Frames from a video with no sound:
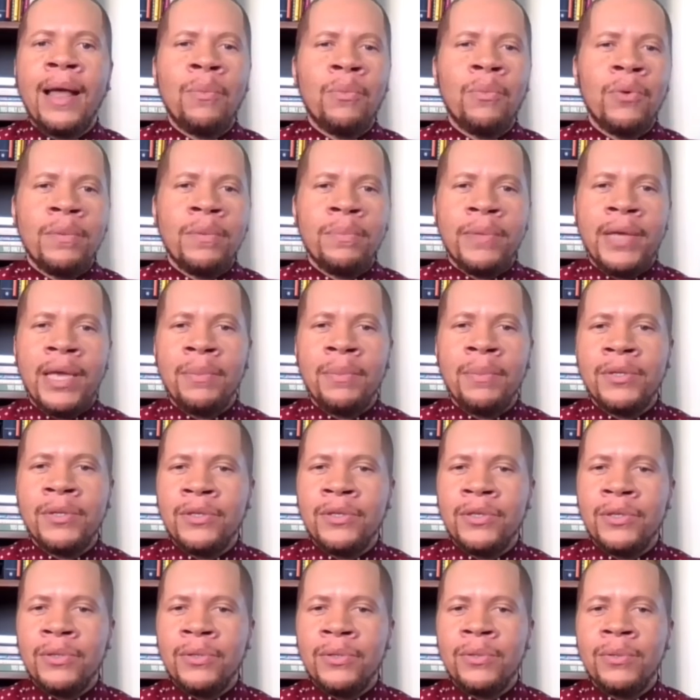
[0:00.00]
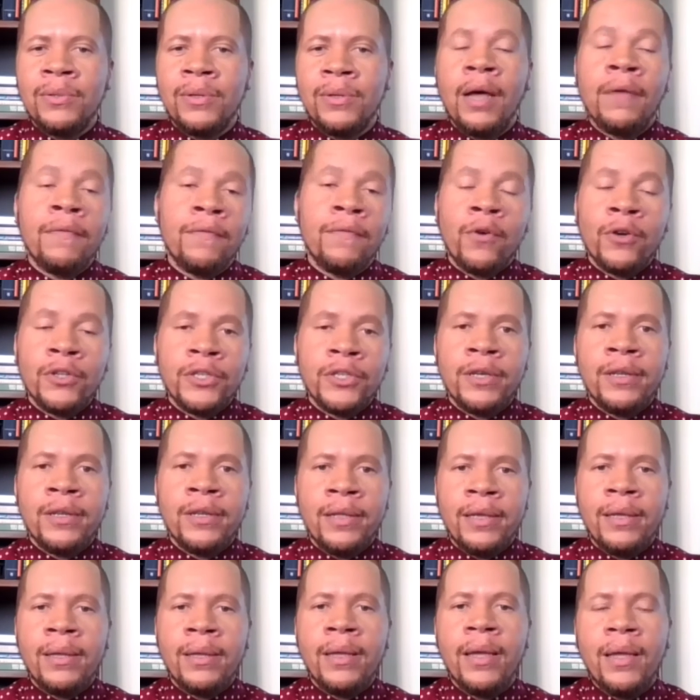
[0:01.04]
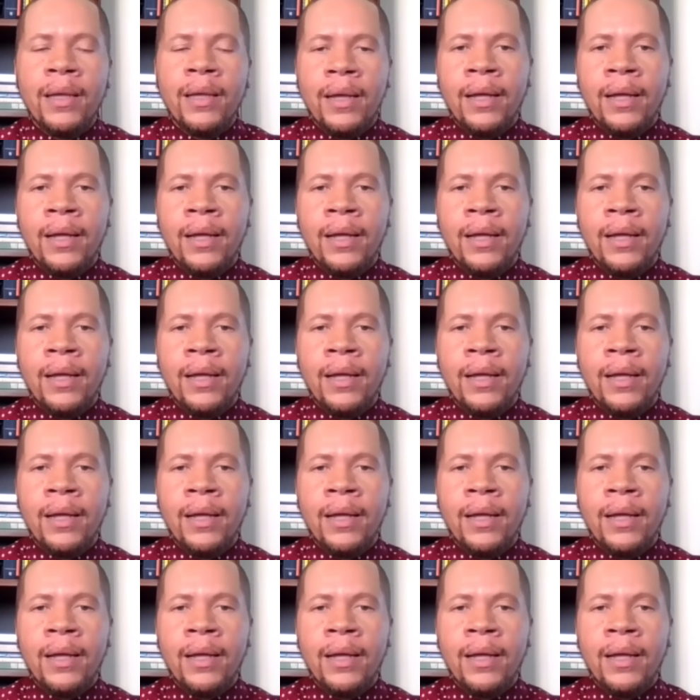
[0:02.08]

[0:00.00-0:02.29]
that I wouldn't be able to do, unfortunately,